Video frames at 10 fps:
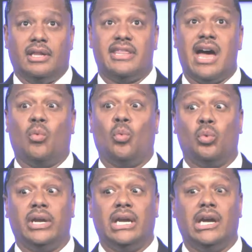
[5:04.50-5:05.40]
that
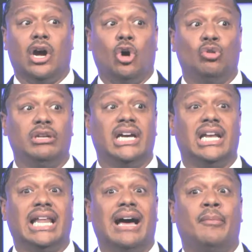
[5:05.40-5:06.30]
we only
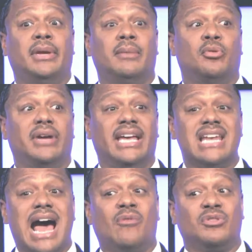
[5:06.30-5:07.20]
allow people in
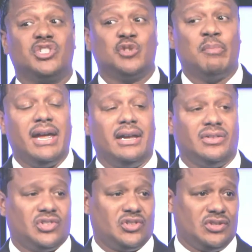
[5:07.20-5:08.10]
our
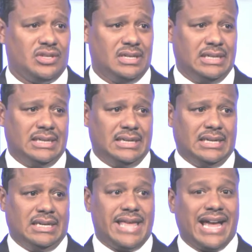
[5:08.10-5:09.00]
space
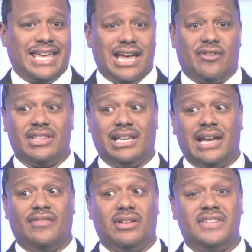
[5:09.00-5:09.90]
that carry the
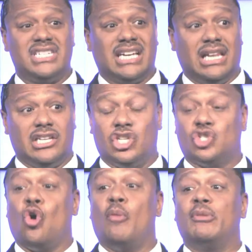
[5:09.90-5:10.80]
level of
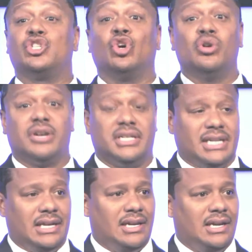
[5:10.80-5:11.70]
intelligence or
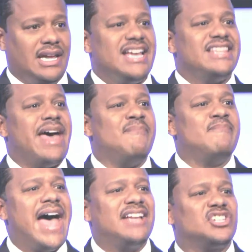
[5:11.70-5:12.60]
maturity that
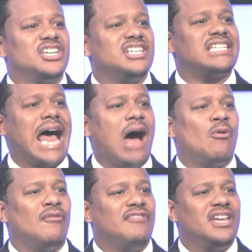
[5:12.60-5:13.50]
matches
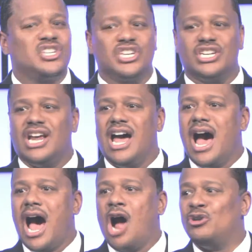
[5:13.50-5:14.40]
our vision,
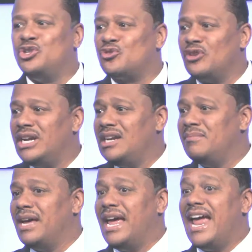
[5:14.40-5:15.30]
our
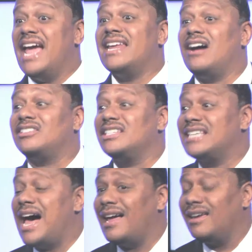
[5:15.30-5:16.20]
dream, and our
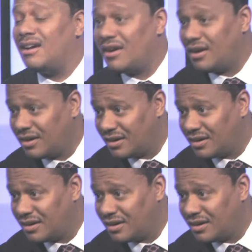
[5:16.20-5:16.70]
desire.